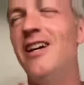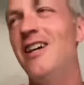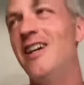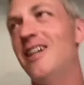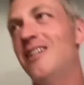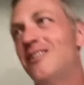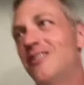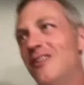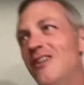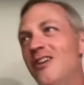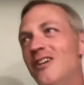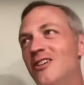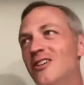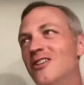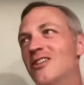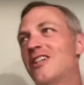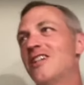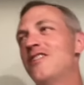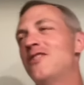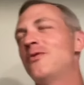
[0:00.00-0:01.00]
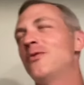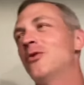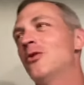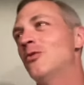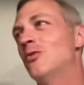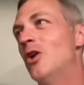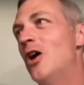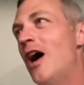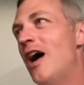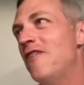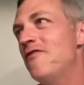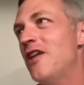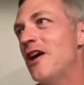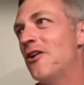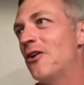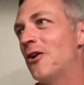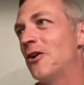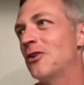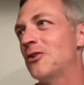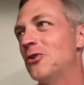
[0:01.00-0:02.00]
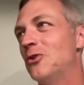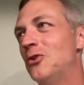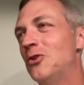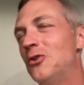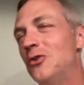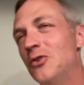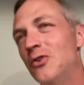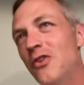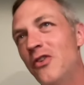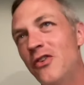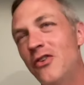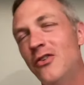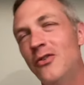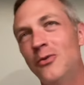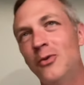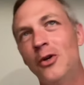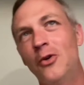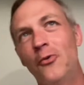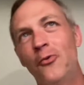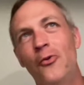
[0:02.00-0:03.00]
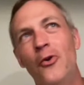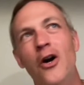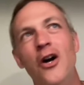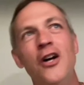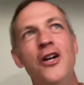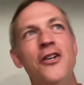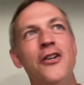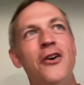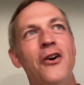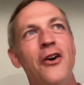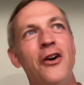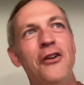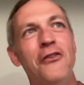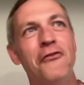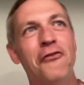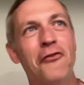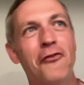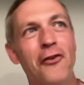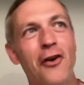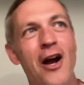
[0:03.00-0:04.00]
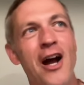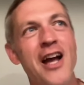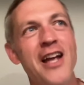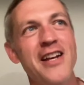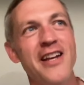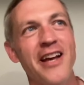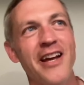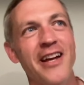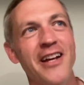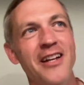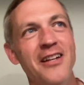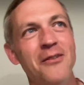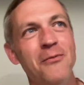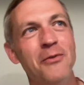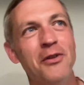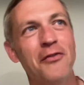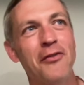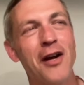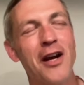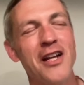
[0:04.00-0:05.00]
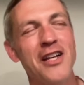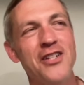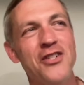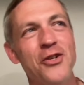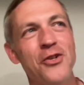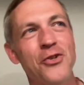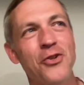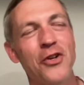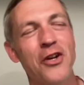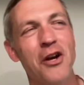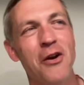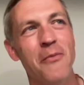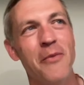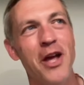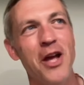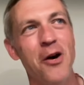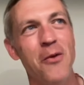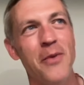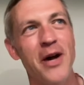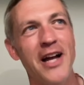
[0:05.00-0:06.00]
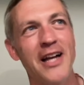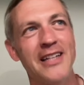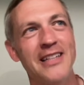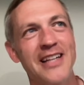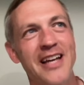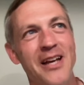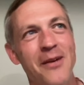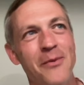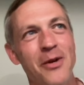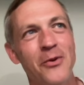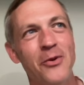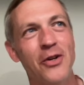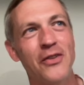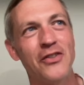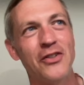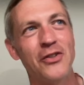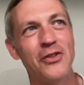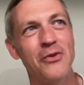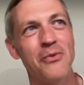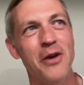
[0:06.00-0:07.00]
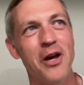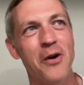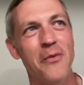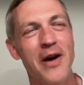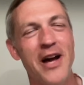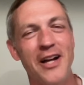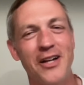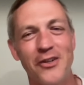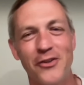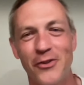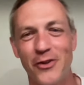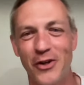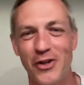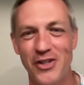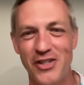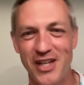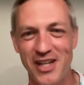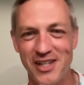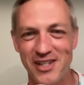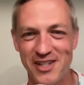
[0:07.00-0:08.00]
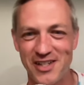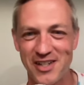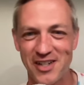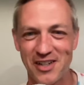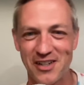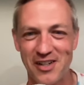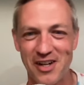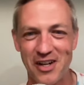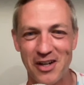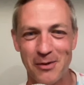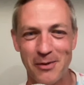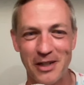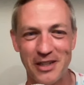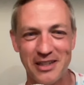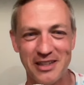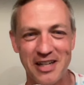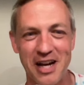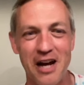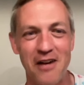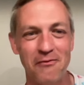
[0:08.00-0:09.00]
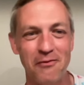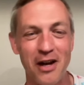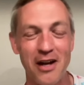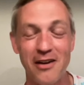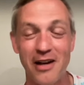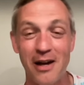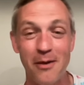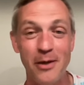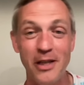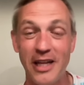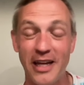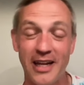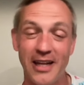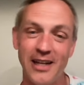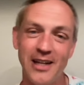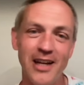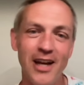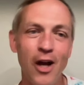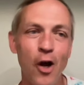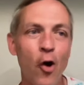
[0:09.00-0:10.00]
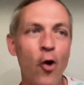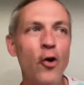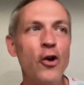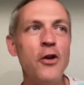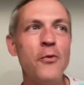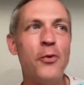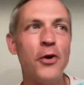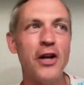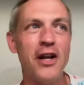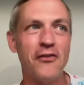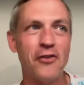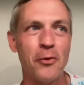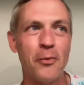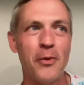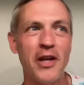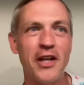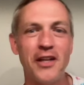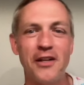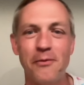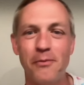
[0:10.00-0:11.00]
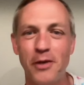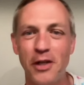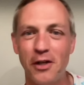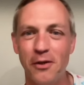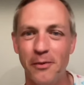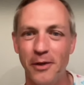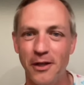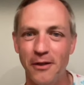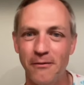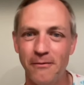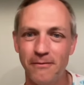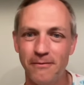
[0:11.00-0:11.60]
I don't know because we'll have that article will run on Friday, but Friday is usually our mailbag day. Maybe we'll have to do the mailbag on Thursday just to talk about the top five. I mean, like, who do you put after Pickett and Peterman?